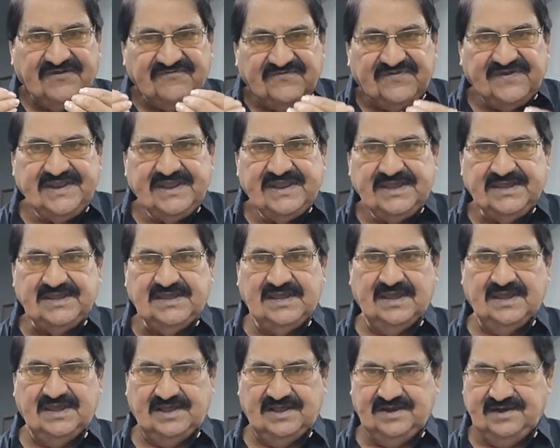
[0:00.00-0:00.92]
Every
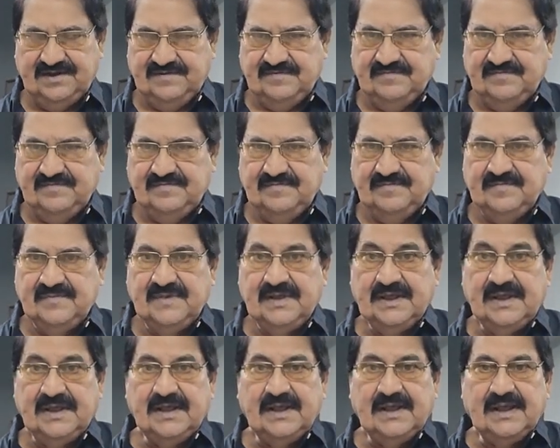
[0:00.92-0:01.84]
year,
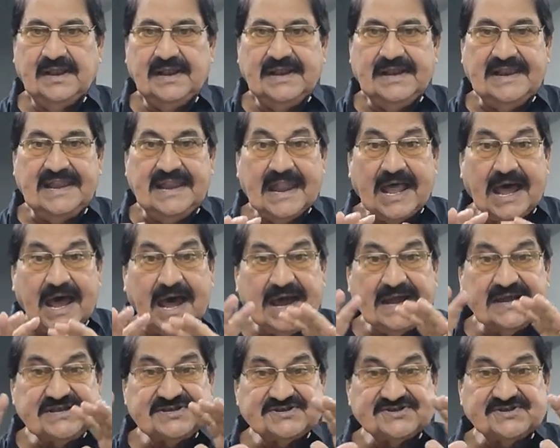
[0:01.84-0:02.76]

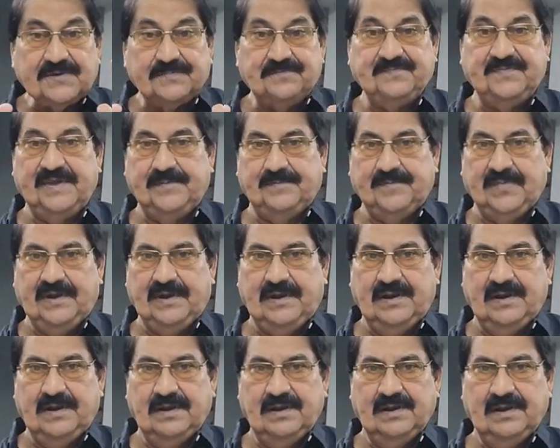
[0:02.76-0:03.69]
lakhs of people
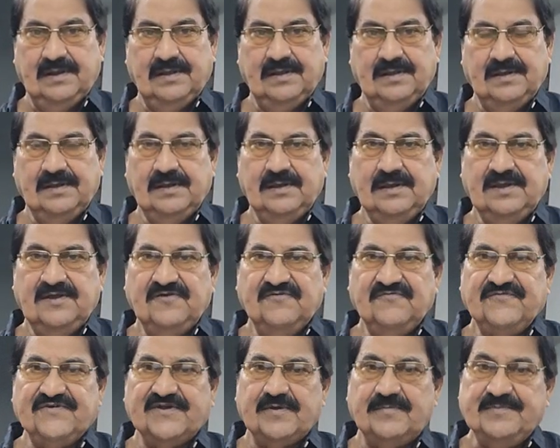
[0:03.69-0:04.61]

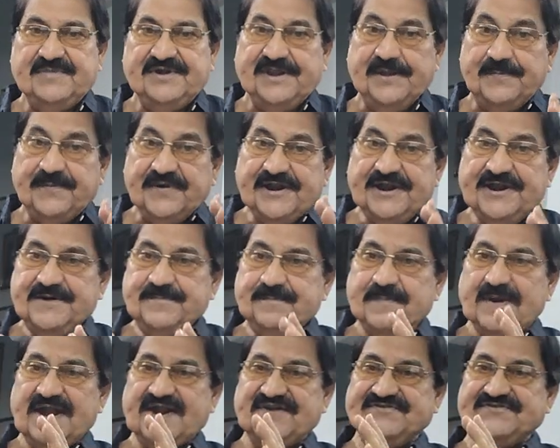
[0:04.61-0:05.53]
from
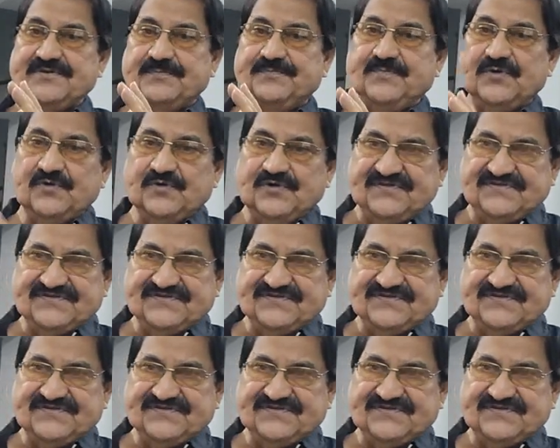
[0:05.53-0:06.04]
different parts of